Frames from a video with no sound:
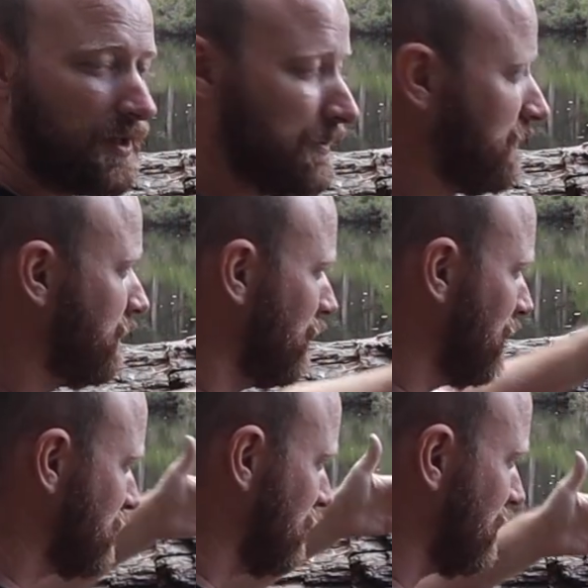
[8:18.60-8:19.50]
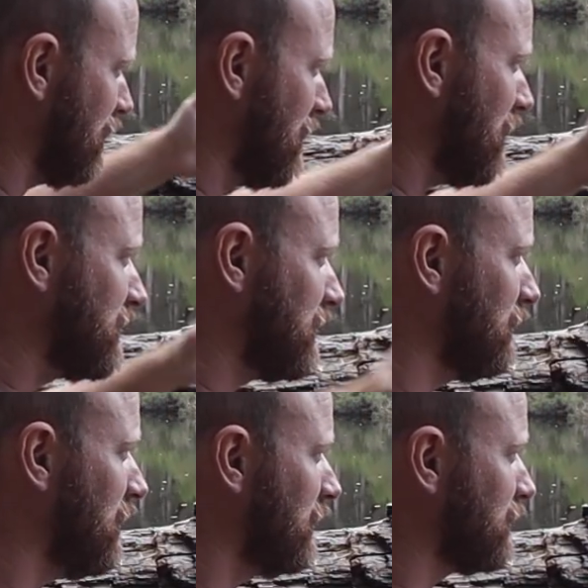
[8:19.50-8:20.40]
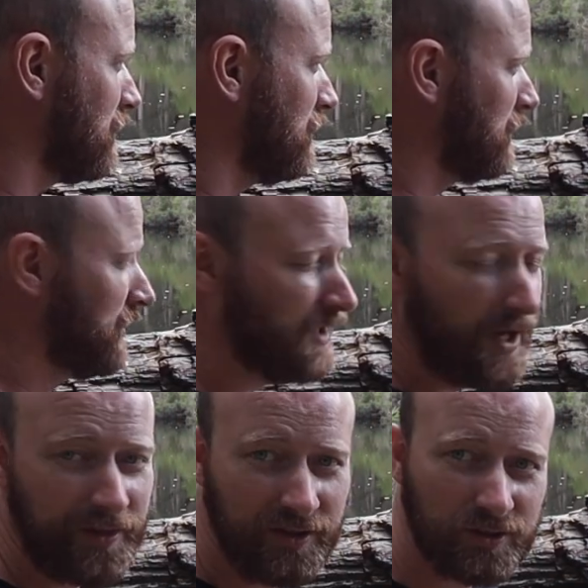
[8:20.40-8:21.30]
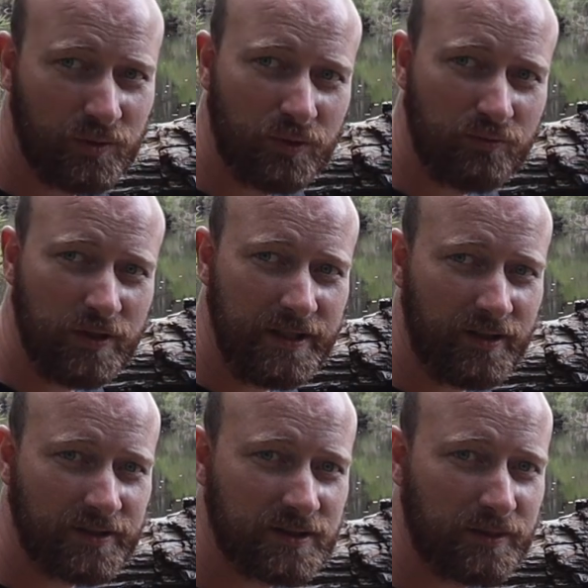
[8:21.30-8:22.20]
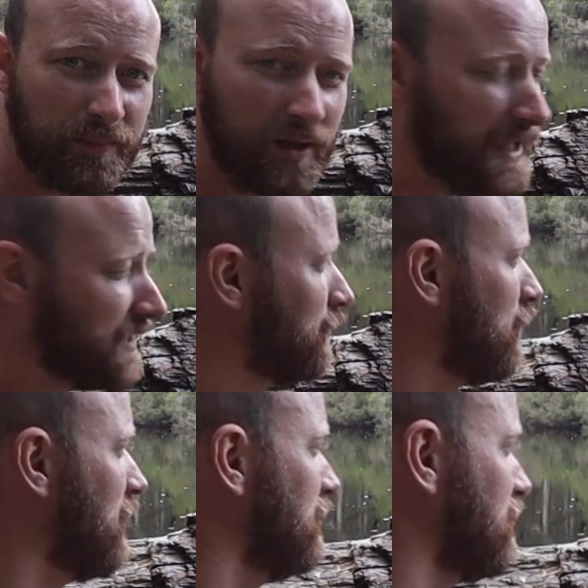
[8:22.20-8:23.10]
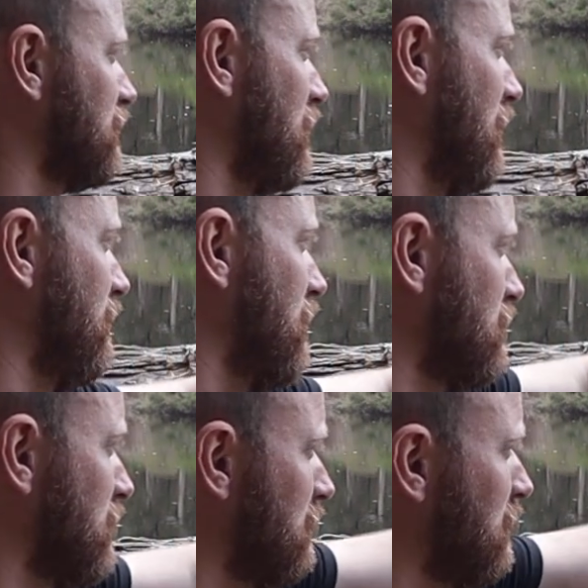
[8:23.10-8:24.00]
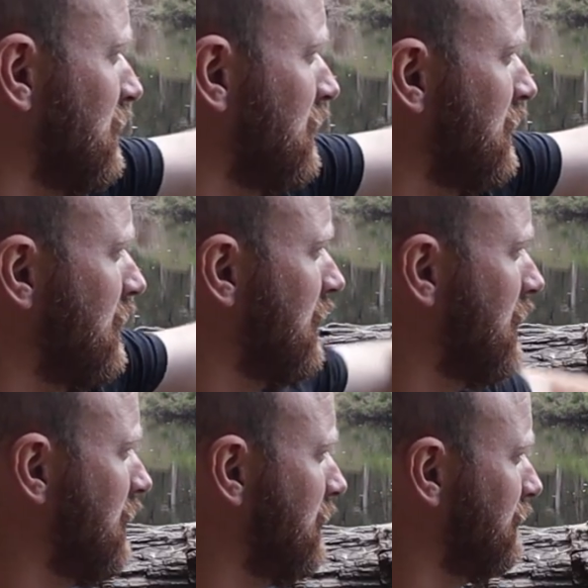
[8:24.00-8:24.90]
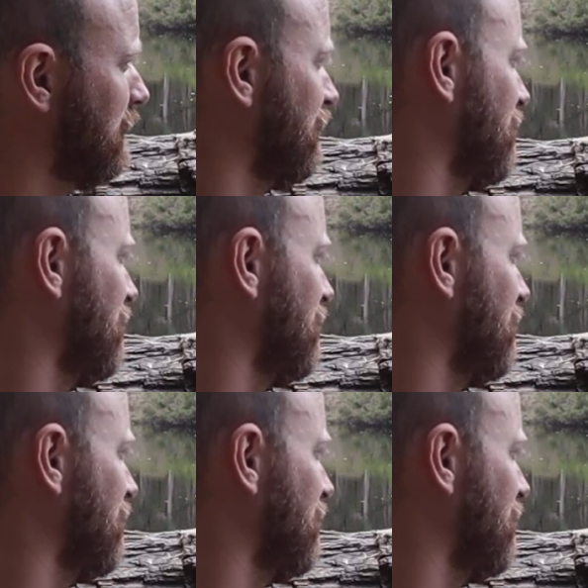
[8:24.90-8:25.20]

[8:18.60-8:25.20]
coming through, and it's sort of a nice divide. So I think this will look really nice as a black and white photo. I